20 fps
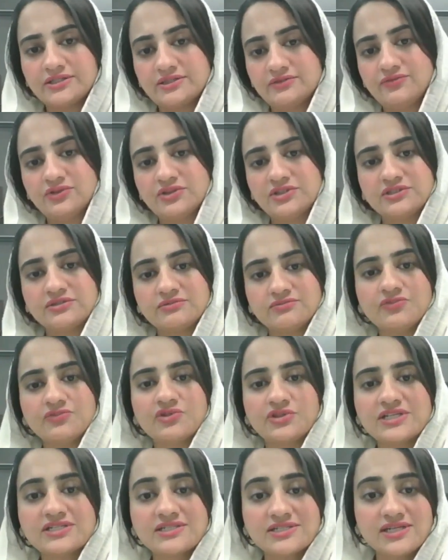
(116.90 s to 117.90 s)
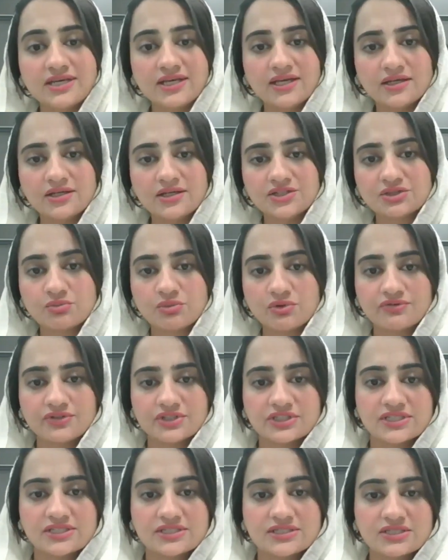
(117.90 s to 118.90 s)
for testing English
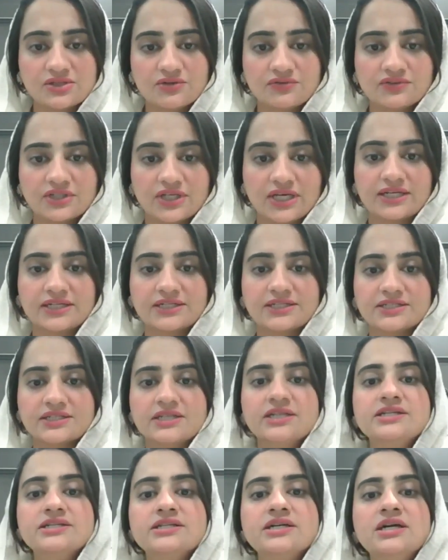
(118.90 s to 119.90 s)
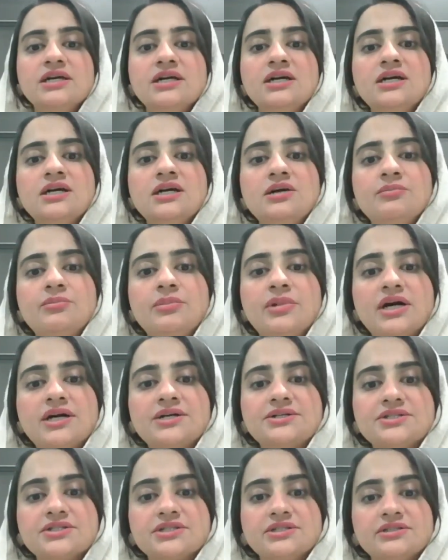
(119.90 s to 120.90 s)
proficiency of the candidate,
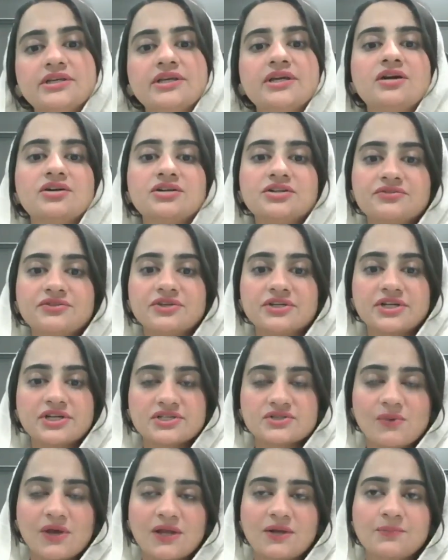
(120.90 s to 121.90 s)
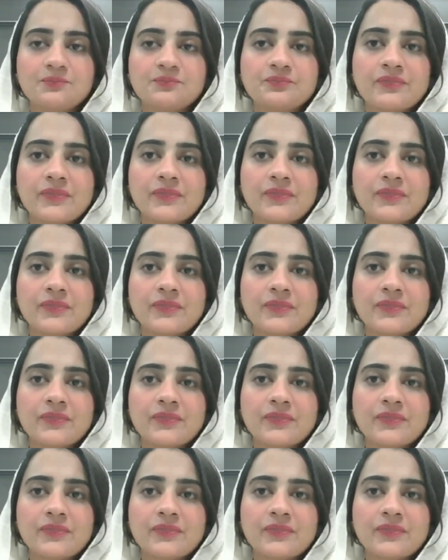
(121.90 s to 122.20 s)
but they are different as well.